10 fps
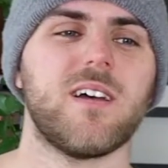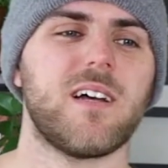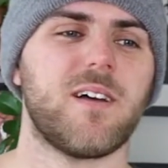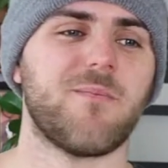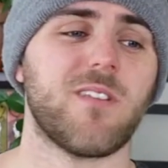
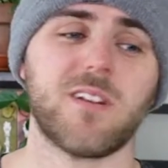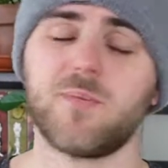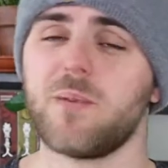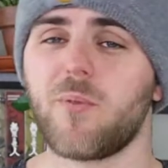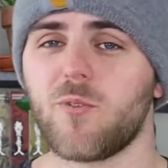A lot of
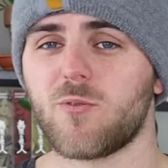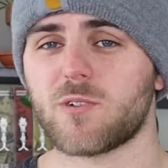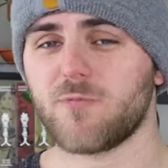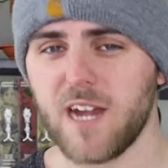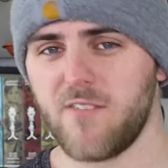people
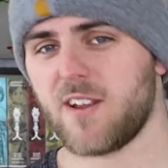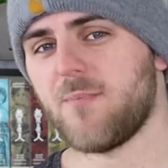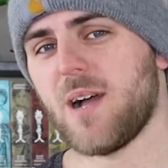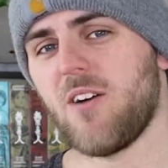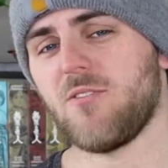were raving
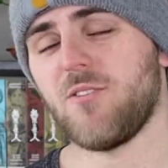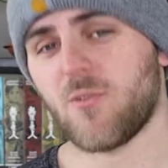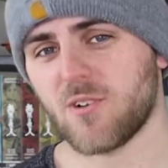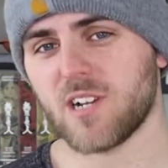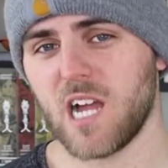about
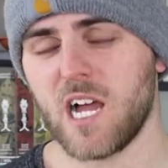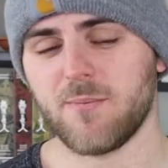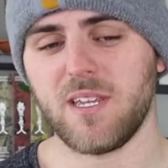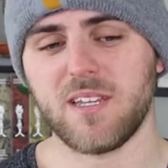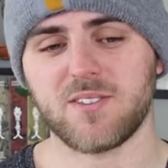
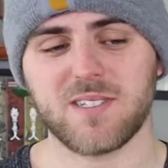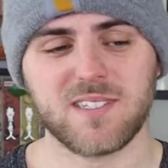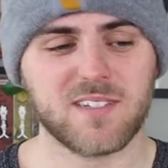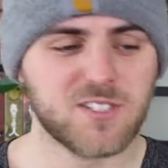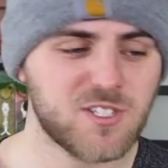Origami, so I was
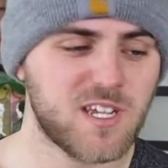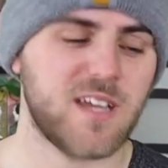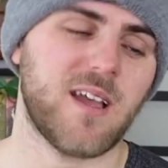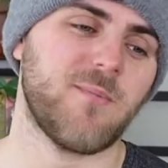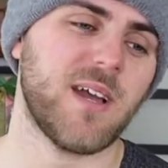like, shit,
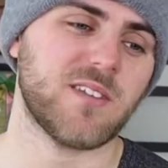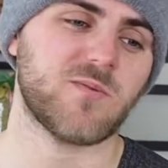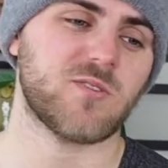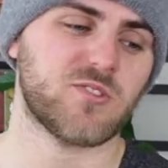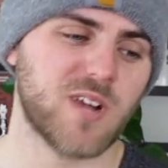I might as
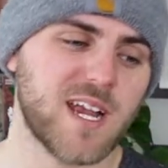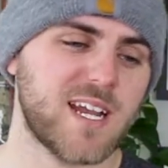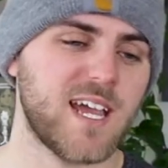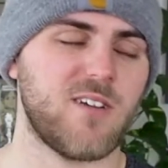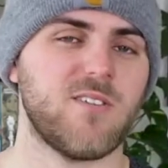well try
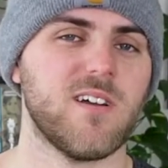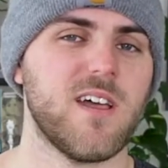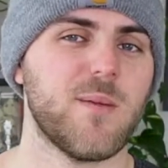it out.